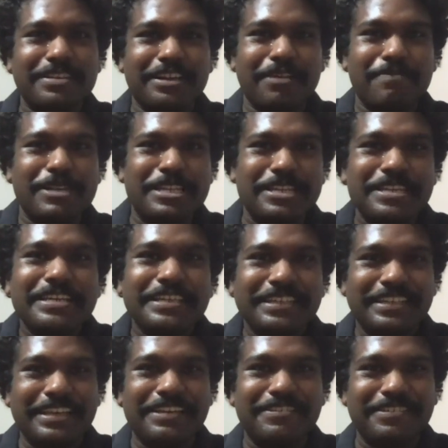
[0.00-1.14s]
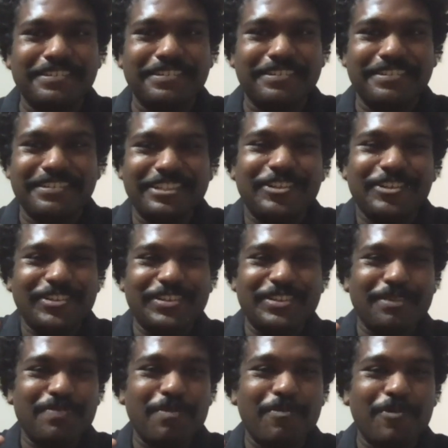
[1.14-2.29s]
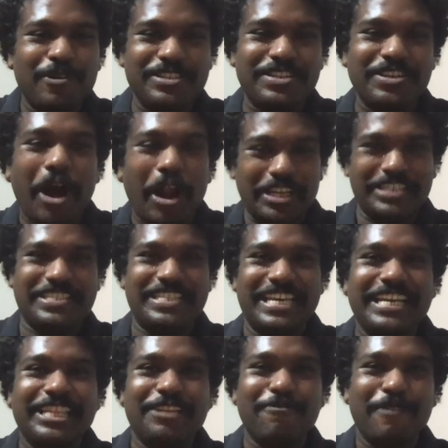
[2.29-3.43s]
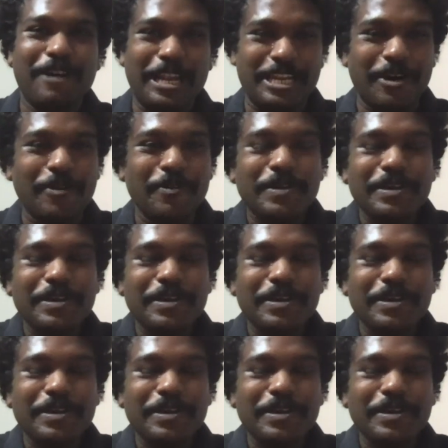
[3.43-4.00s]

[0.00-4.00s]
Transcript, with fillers: come in like, uh, you know, the, the most hottest thing in the world now.